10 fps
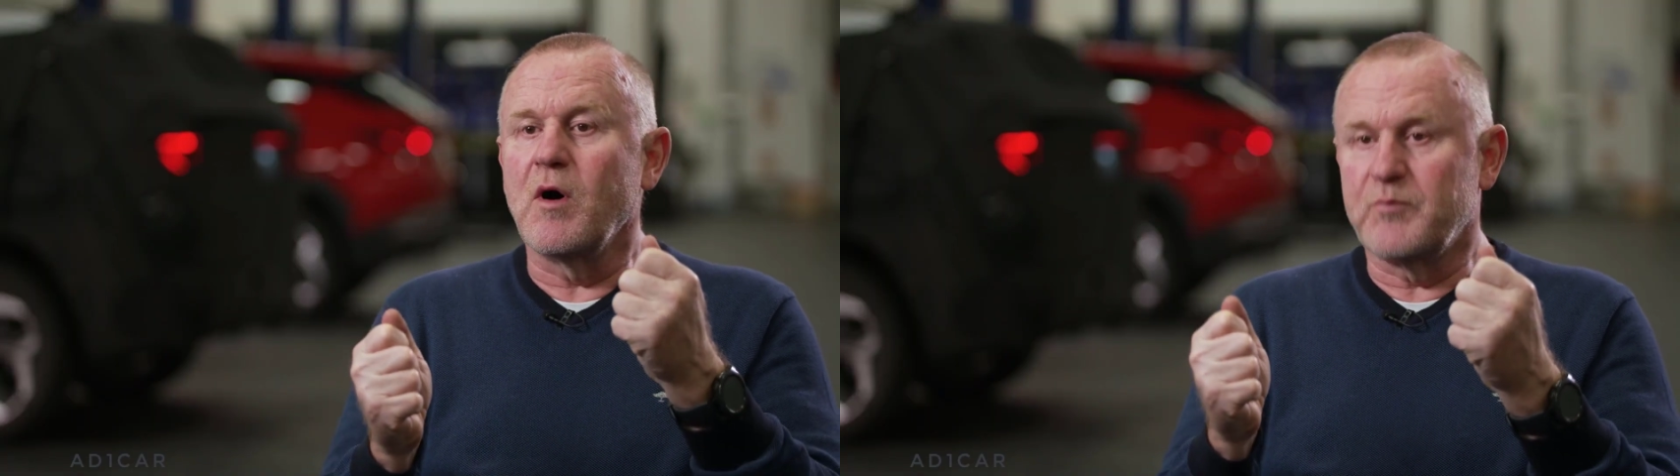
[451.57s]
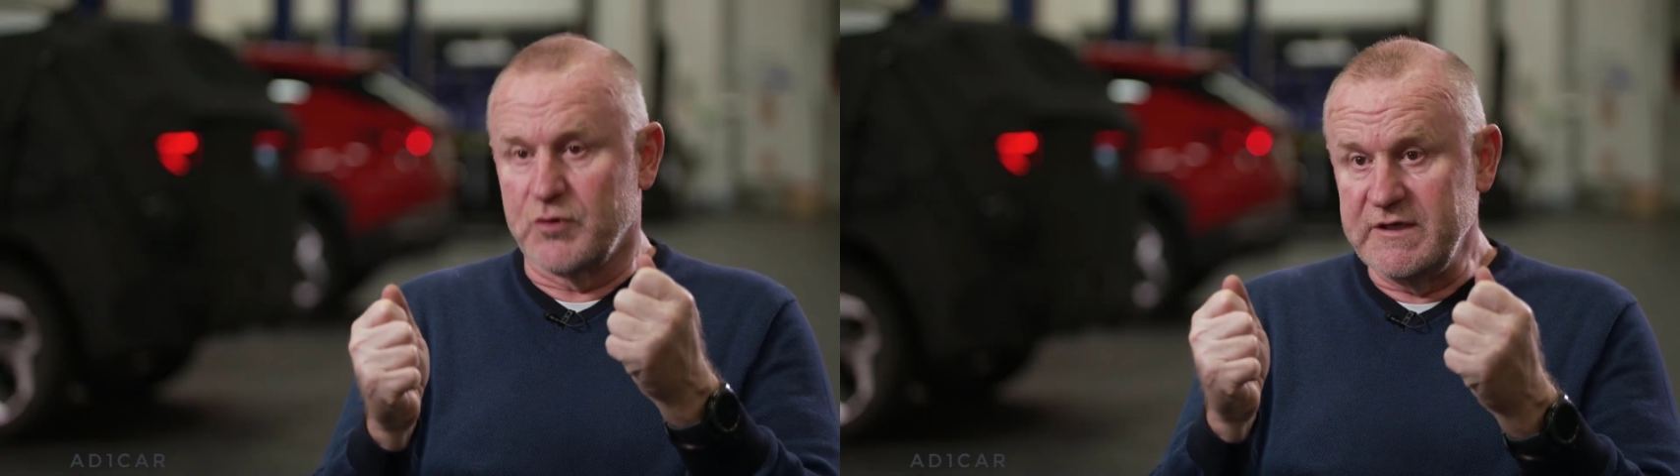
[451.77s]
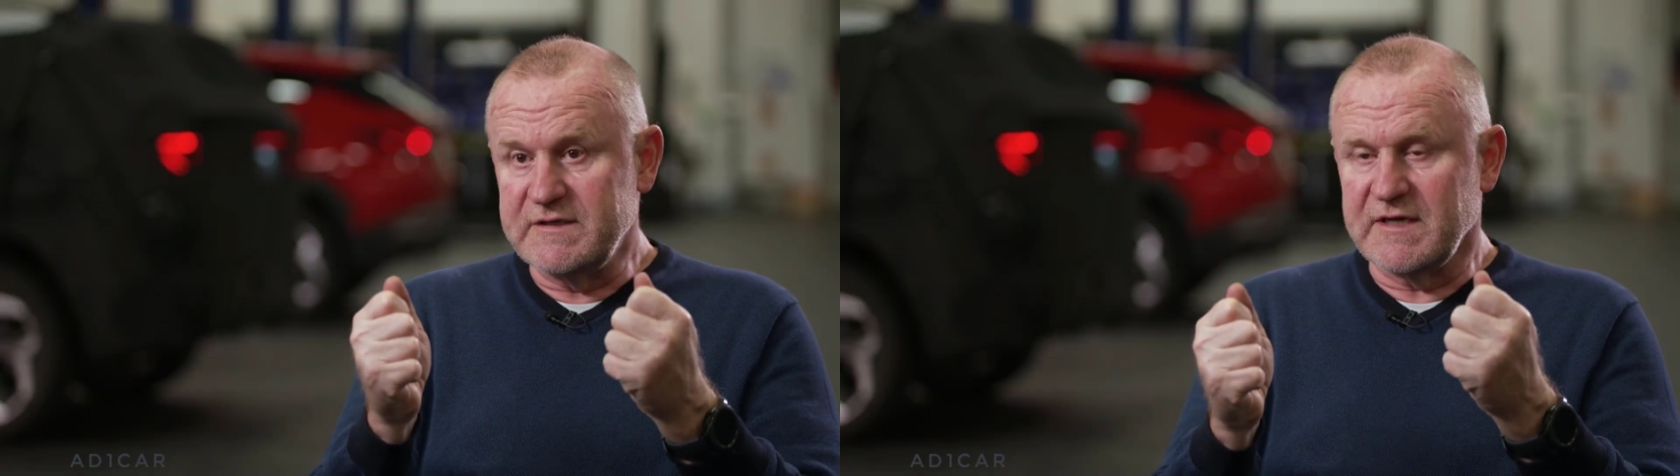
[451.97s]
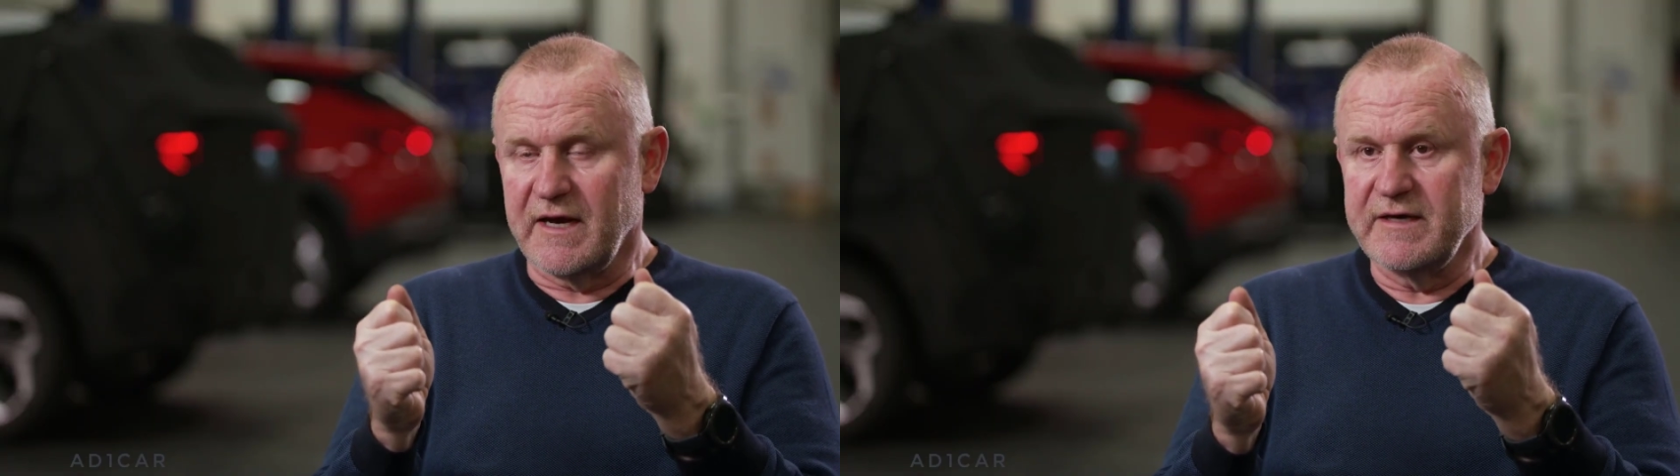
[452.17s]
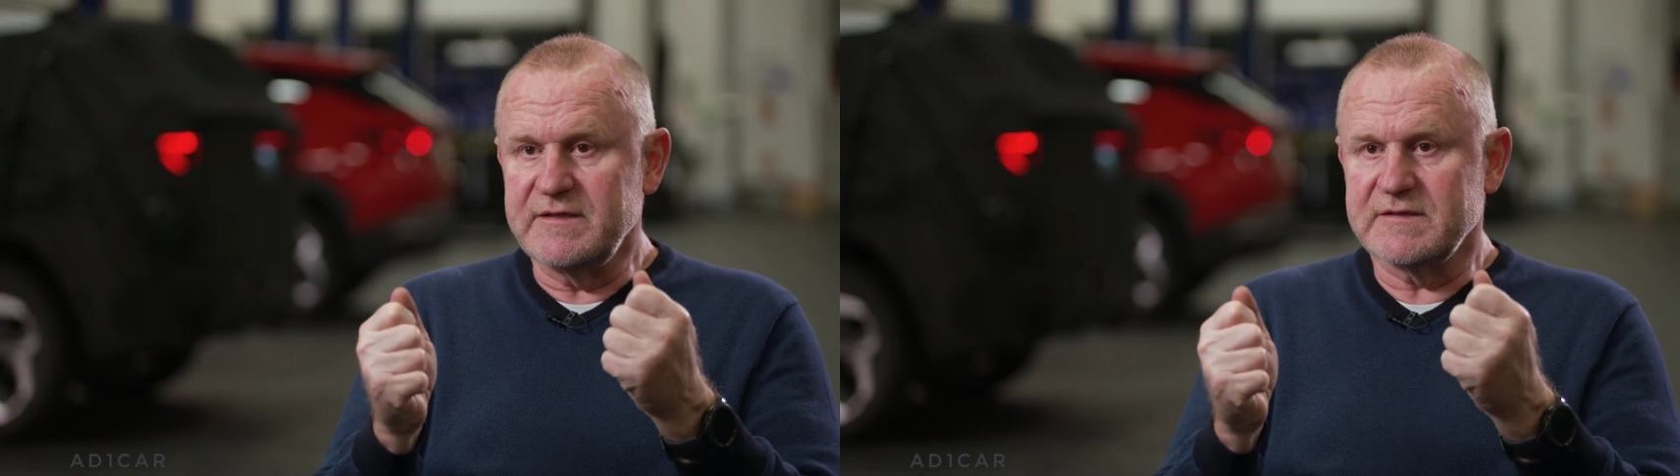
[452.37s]

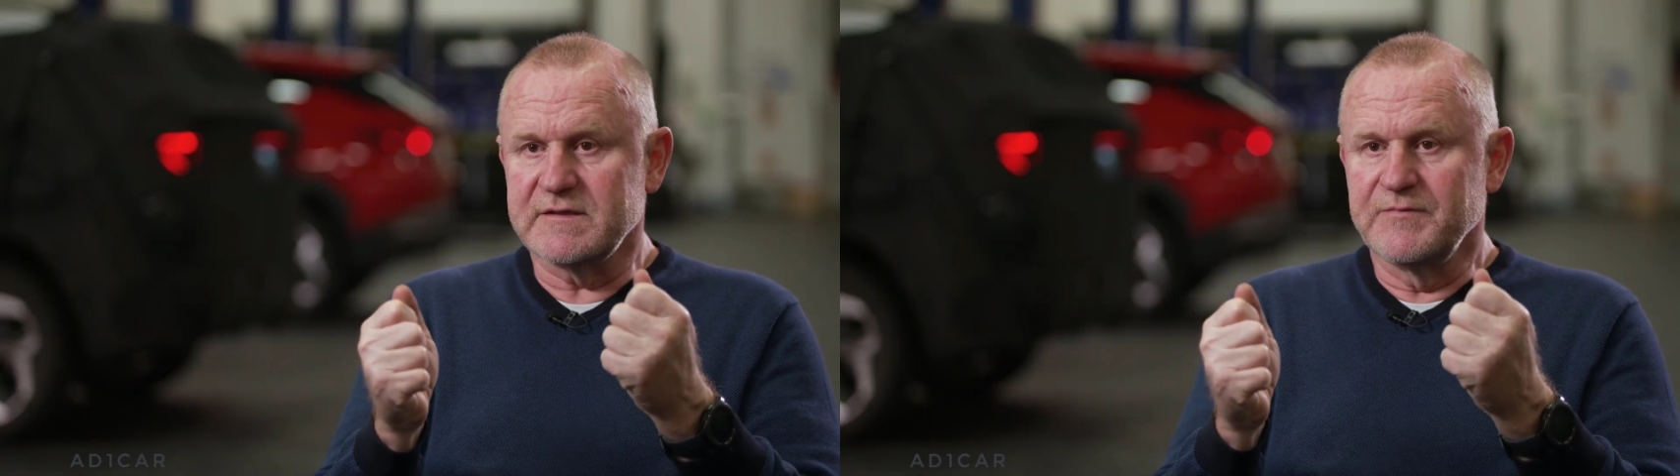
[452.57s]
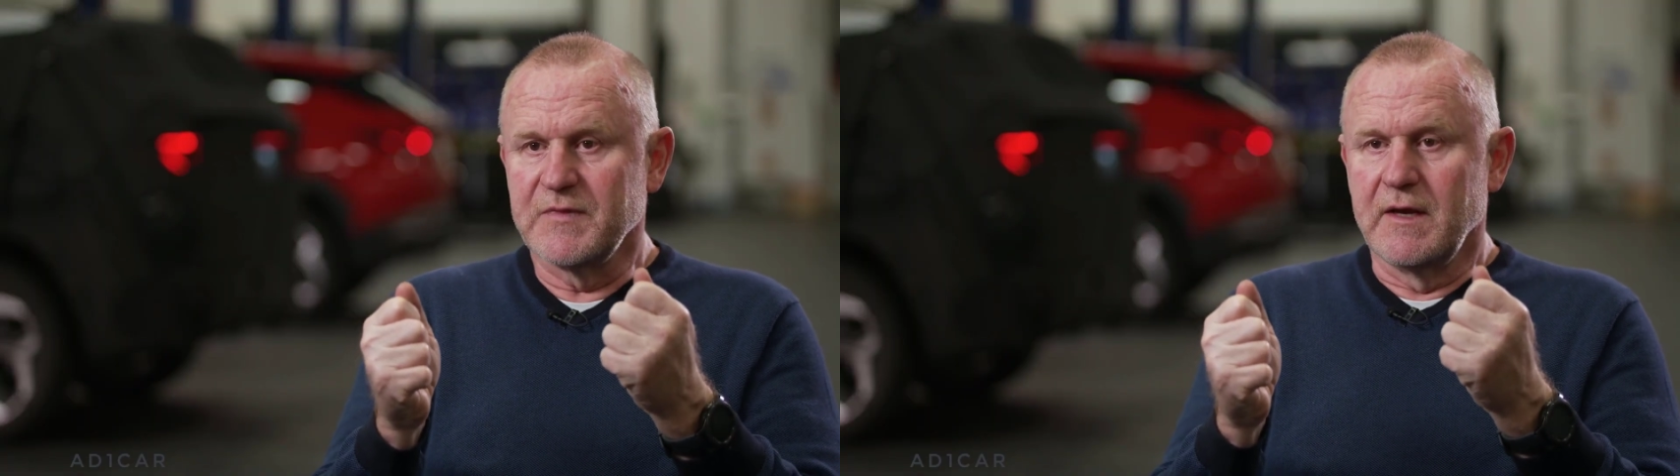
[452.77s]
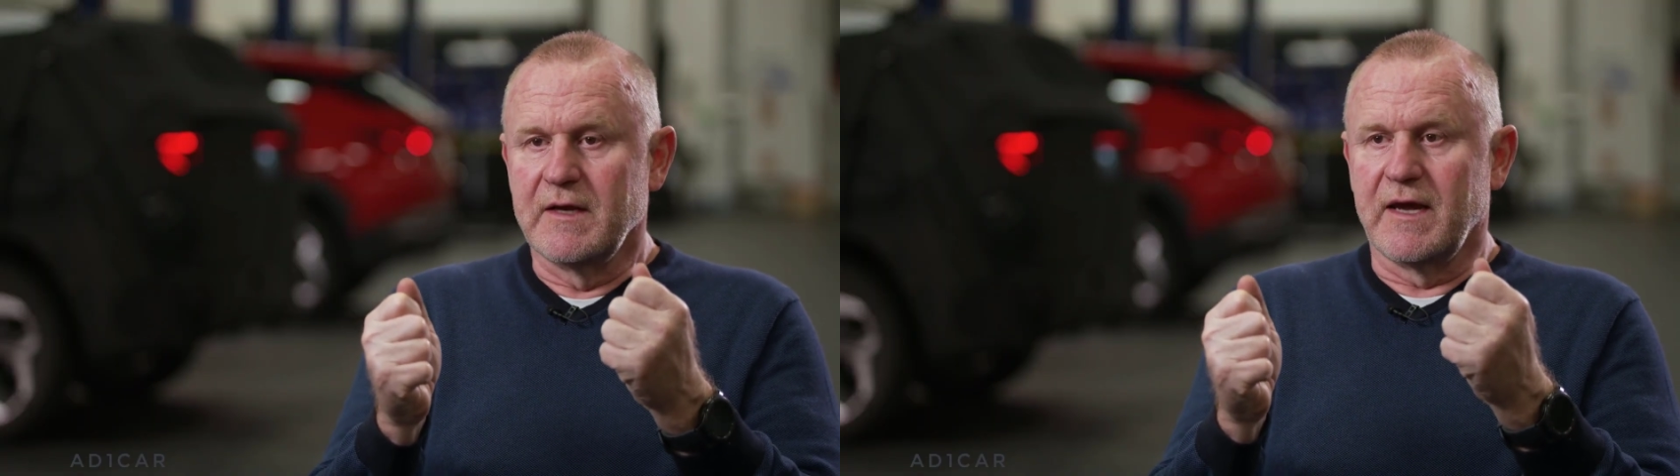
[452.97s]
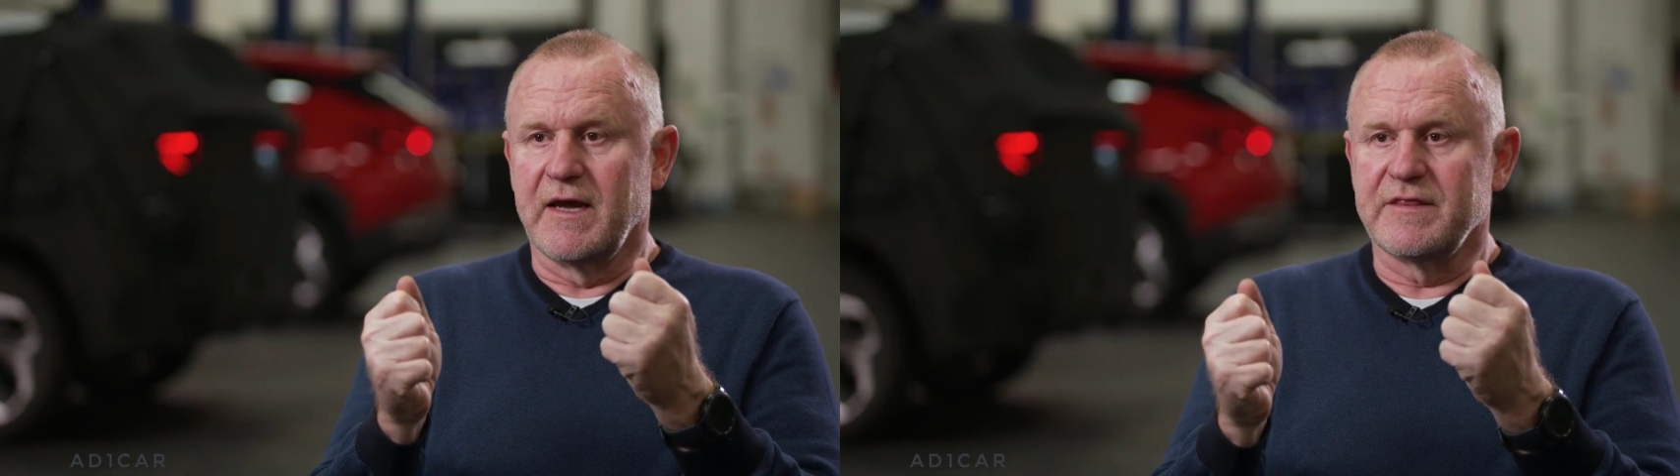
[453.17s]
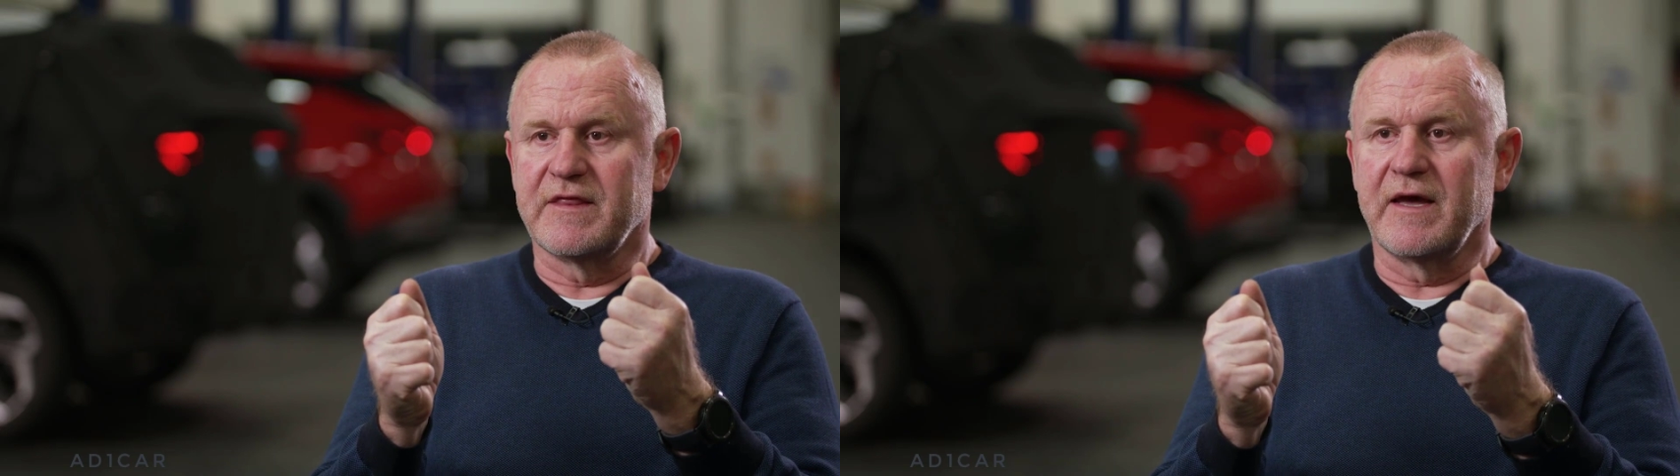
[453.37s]
precise,
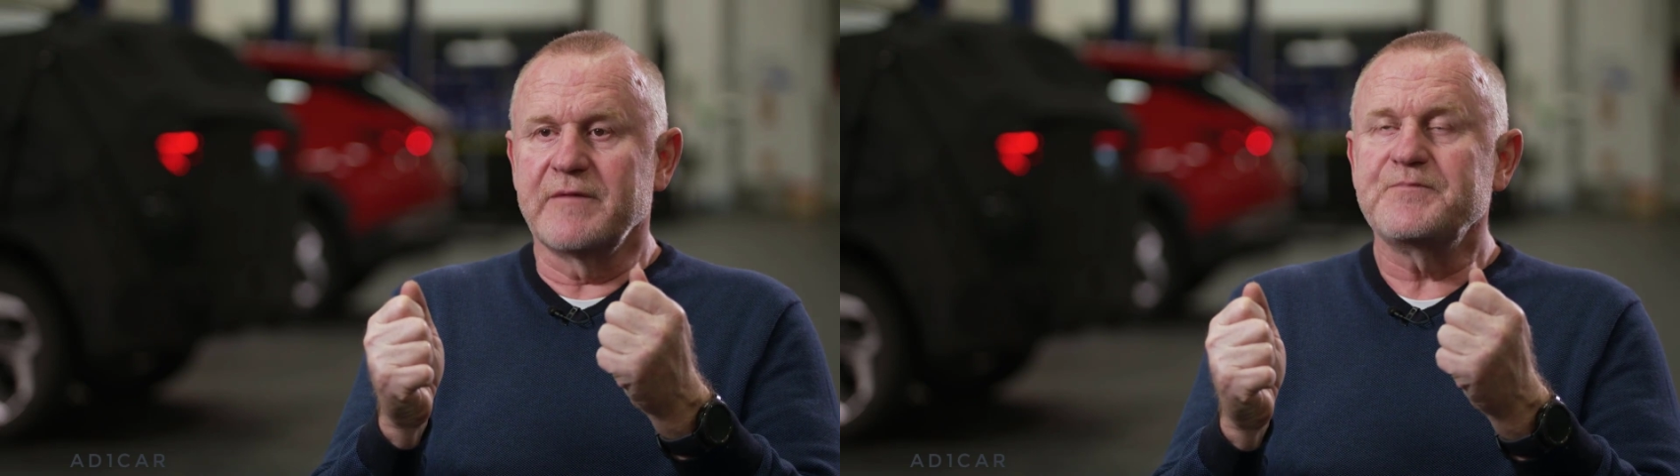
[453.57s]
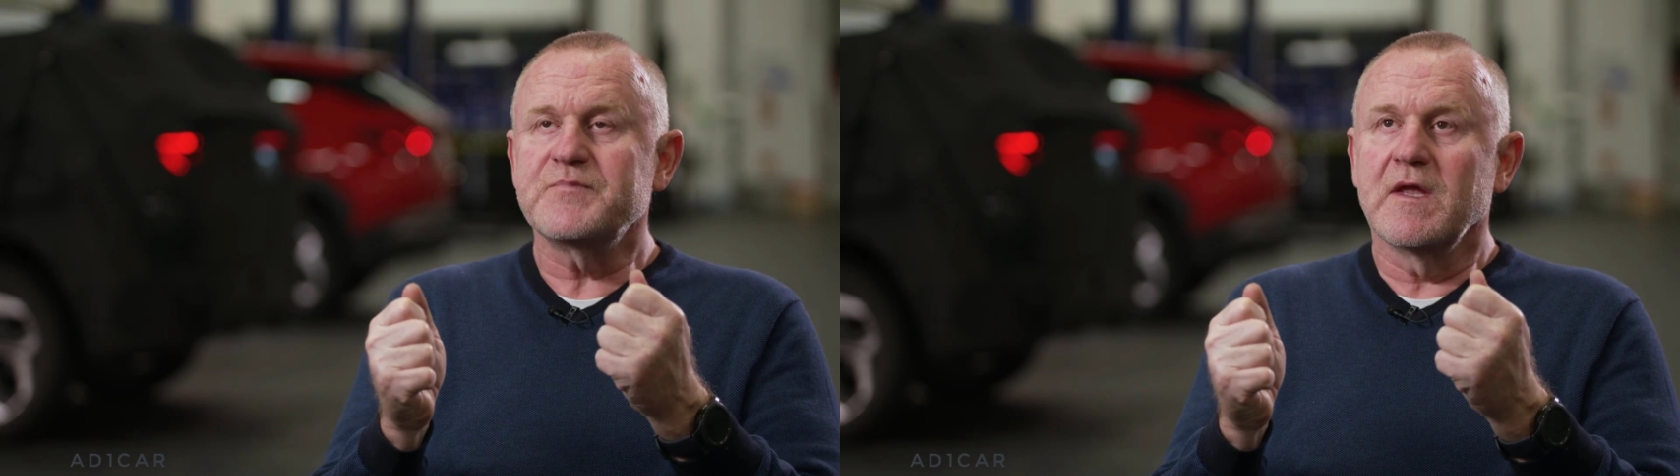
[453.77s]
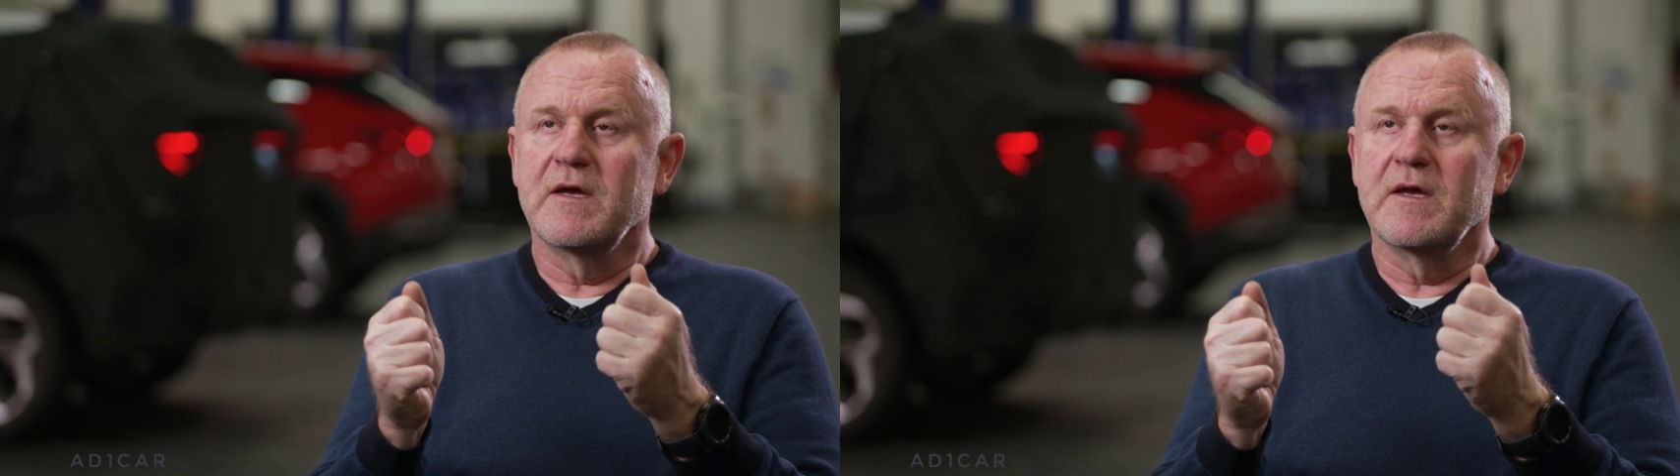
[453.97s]
and then